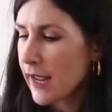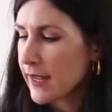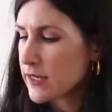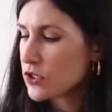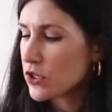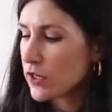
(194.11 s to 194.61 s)

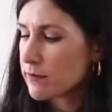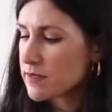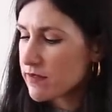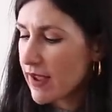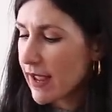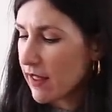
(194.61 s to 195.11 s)
Uh, in
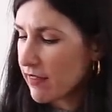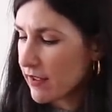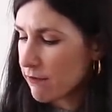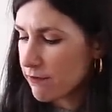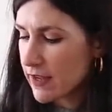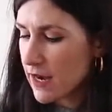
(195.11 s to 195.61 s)
terms of how
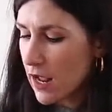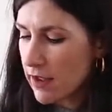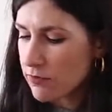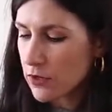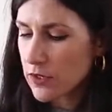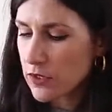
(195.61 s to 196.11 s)
they fit,
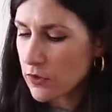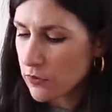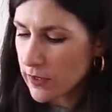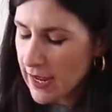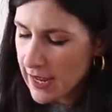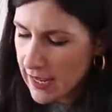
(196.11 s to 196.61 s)
I've got a
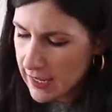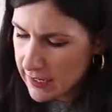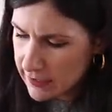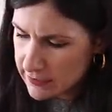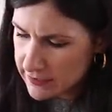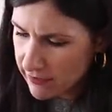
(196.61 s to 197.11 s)

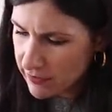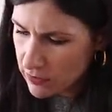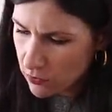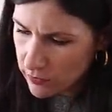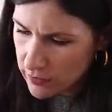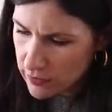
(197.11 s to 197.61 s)
UK
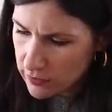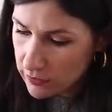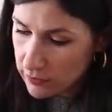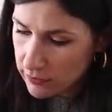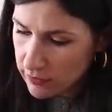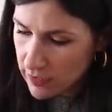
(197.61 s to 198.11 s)
7 or the
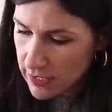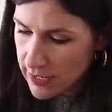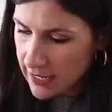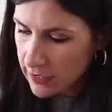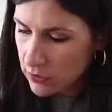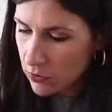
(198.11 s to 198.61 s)

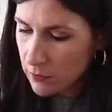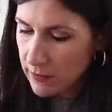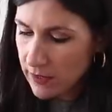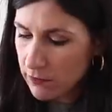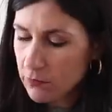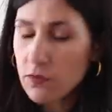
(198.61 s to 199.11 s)
the uh,
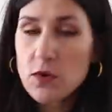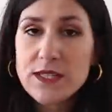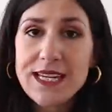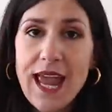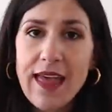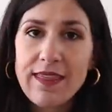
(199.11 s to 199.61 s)
European
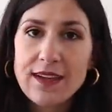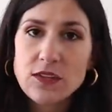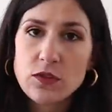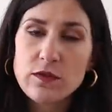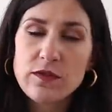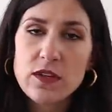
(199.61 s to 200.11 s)
40 and they
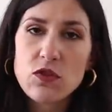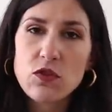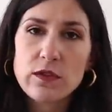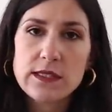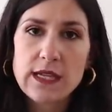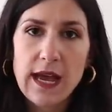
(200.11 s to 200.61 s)
do fit
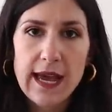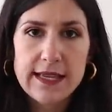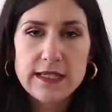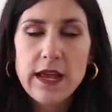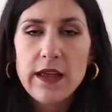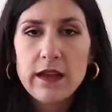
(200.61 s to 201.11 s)
true to
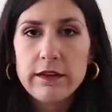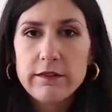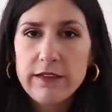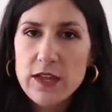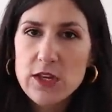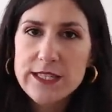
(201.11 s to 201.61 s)
size.
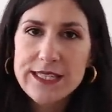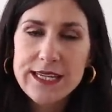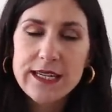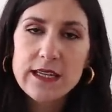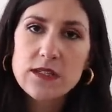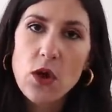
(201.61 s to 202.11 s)
Veja
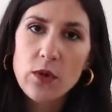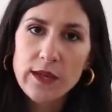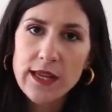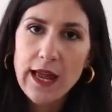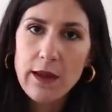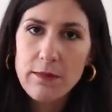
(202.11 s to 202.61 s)
sneakers
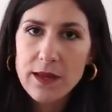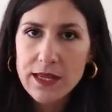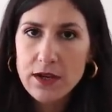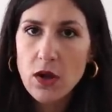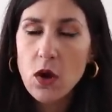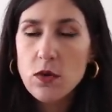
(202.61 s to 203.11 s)
only come
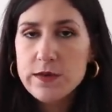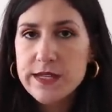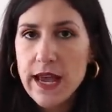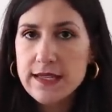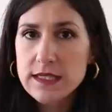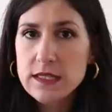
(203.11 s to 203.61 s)
in whole
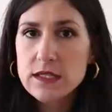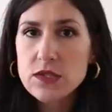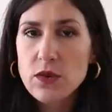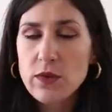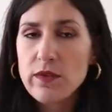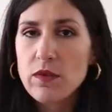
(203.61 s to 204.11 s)
sizes
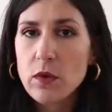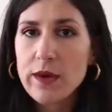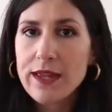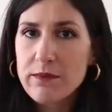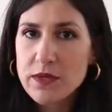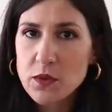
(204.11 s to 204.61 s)
so if you
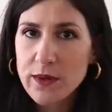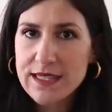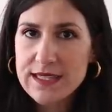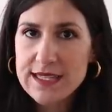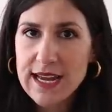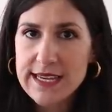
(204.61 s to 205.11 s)
are in
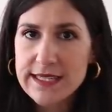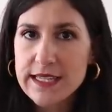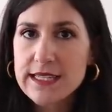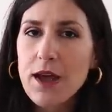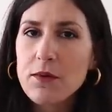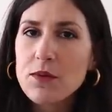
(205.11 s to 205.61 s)
between
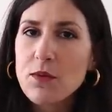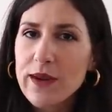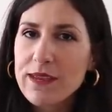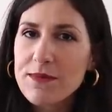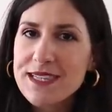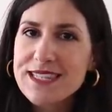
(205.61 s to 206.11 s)
sizes I would
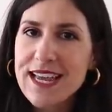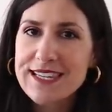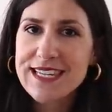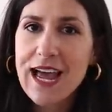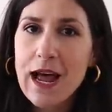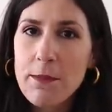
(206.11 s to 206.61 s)
recommend
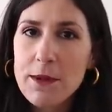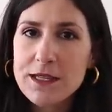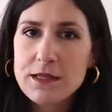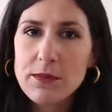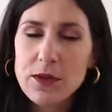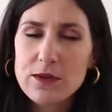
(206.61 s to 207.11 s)
sizing up
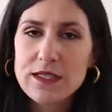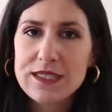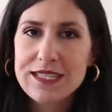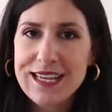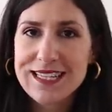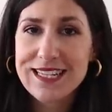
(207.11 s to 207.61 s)
as opposed to
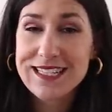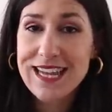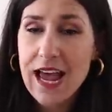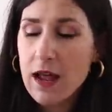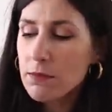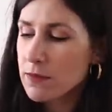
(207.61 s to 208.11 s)
sizing
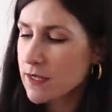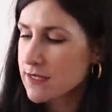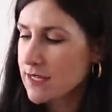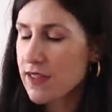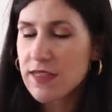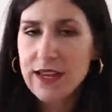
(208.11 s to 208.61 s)
down
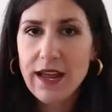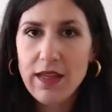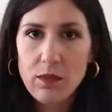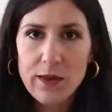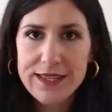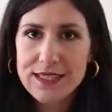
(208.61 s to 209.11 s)
because I think
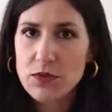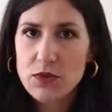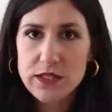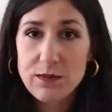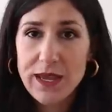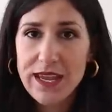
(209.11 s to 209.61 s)
otherwise they'll
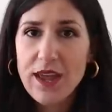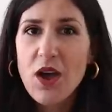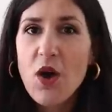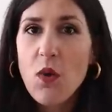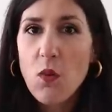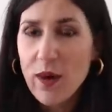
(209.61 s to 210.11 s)
just be
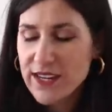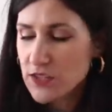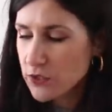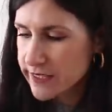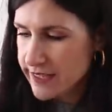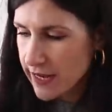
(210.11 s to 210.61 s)
way
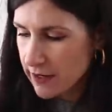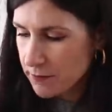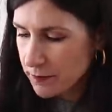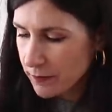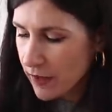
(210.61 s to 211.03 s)
too snug.